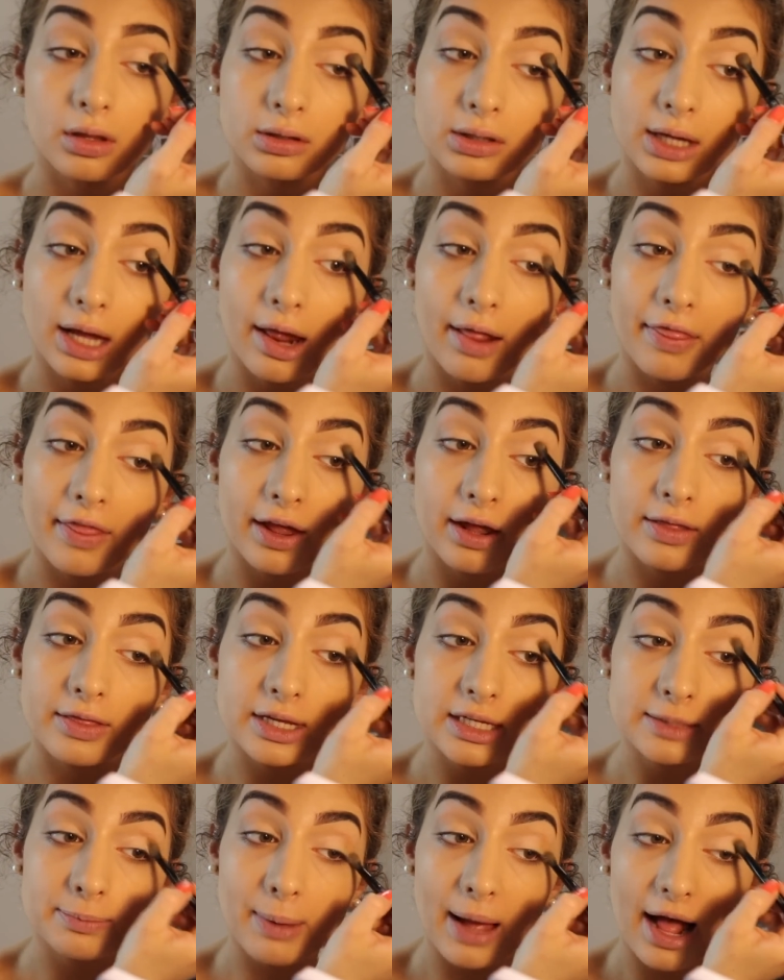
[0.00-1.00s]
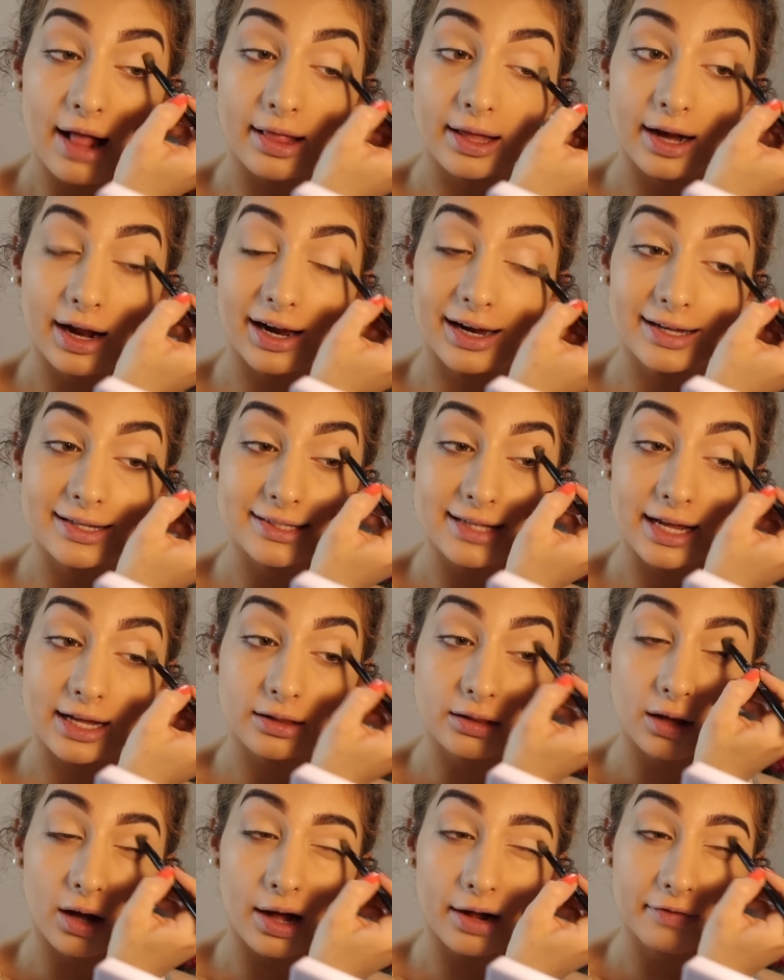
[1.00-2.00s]
Yeah, this palette has a
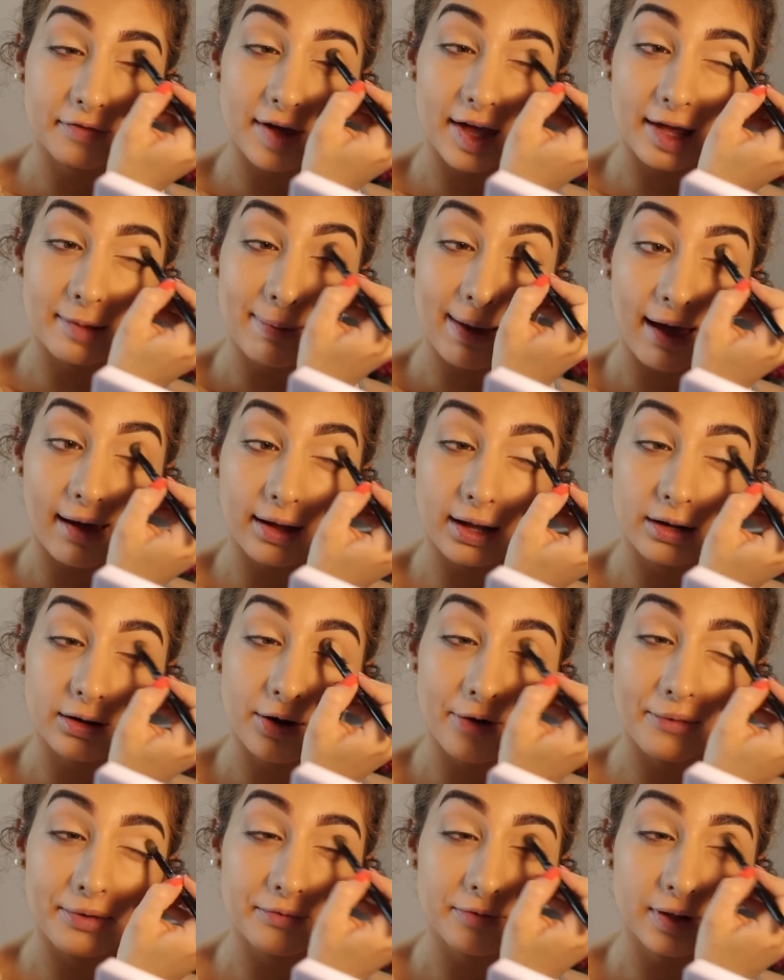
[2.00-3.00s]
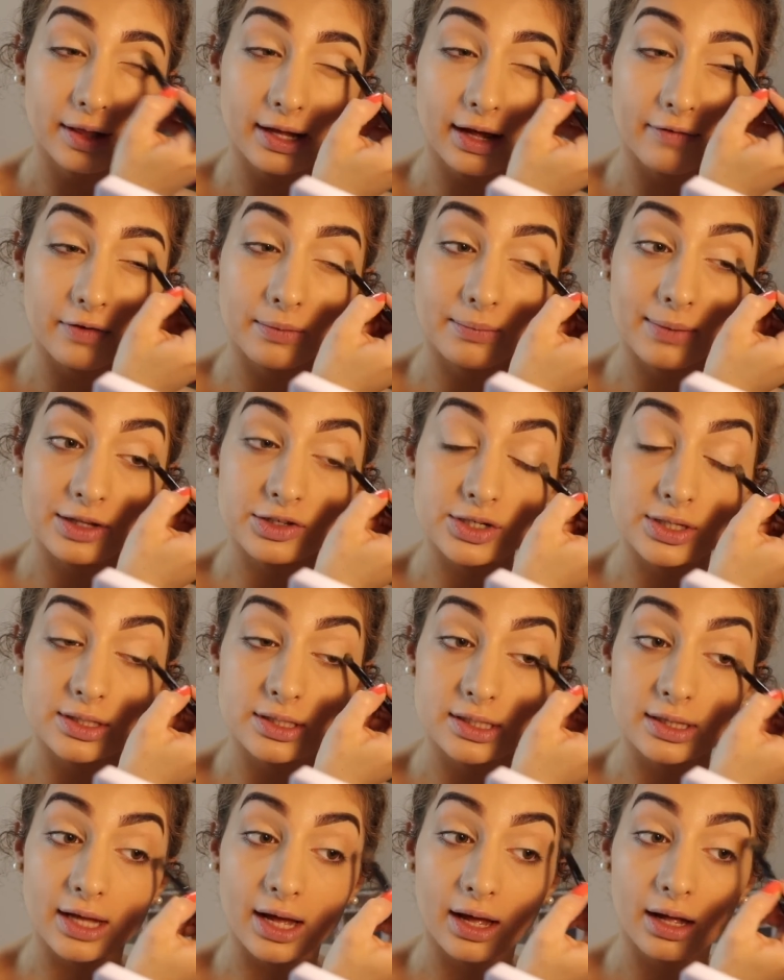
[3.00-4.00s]
lot of kickback and no one really ever
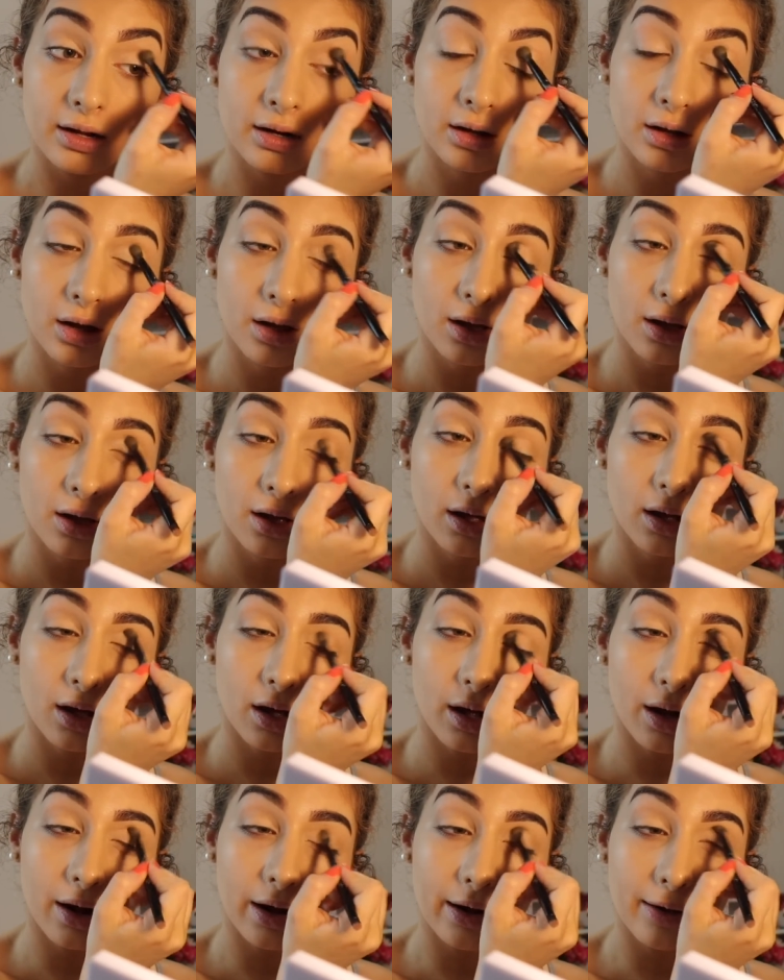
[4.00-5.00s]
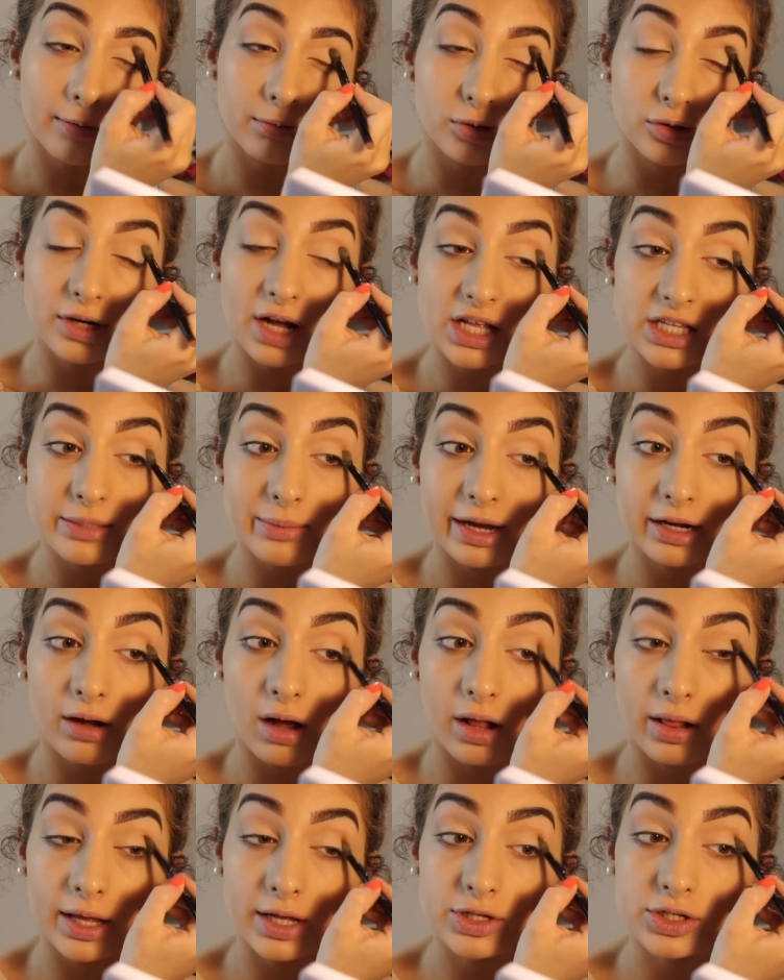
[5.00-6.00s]
mentions that, or not to my
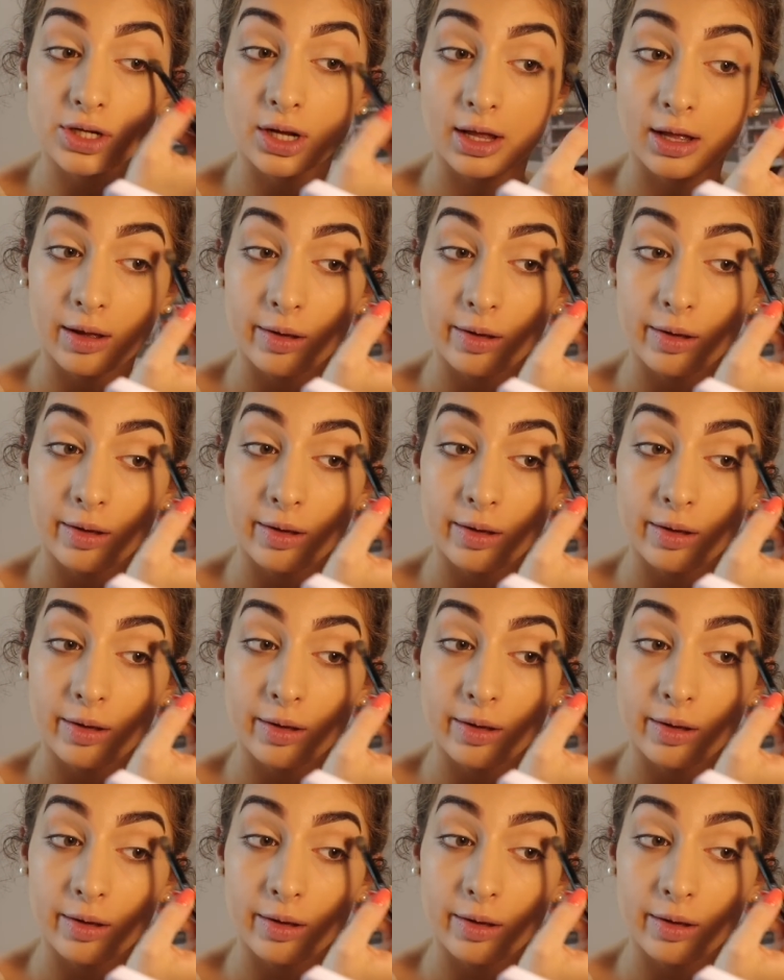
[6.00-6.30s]
knowledge,